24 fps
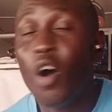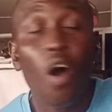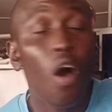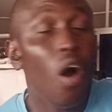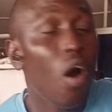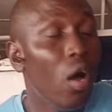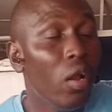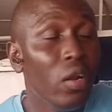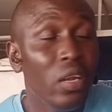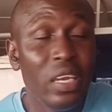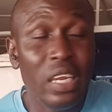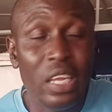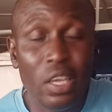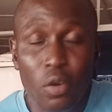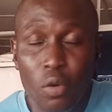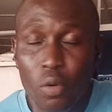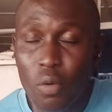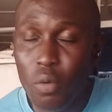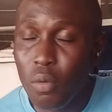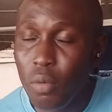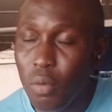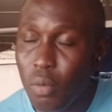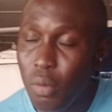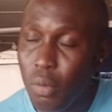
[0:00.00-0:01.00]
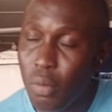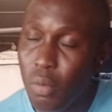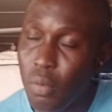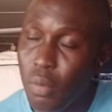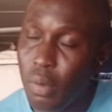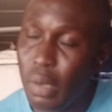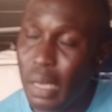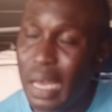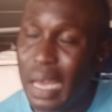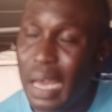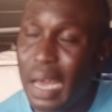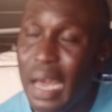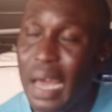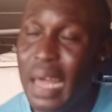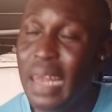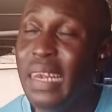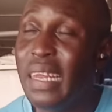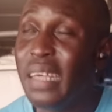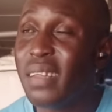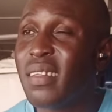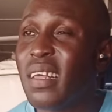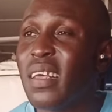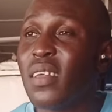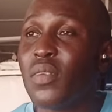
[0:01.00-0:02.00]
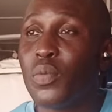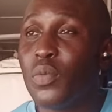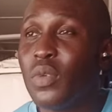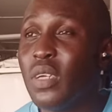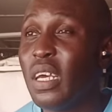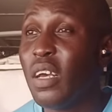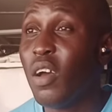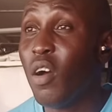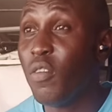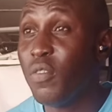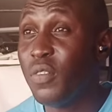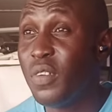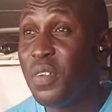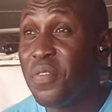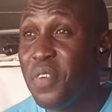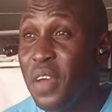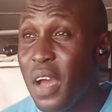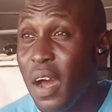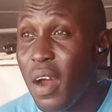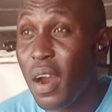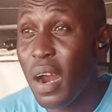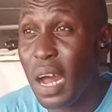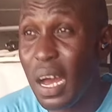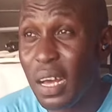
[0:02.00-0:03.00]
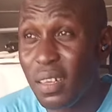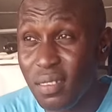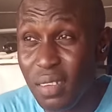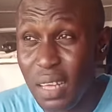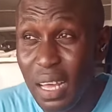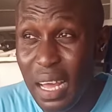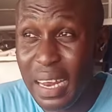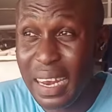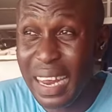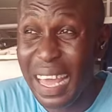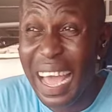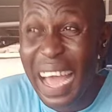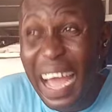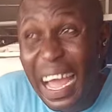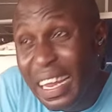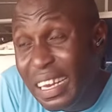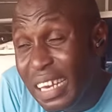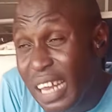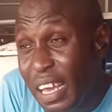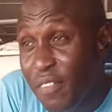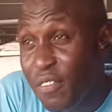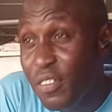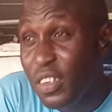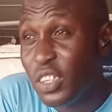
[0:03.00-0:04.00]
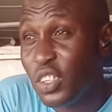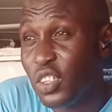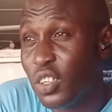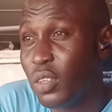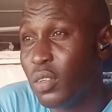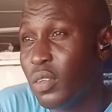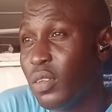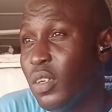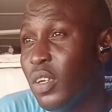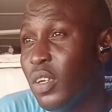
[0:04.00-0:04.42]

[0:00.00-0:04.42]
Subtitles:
All new and latest model of DVR has high definition.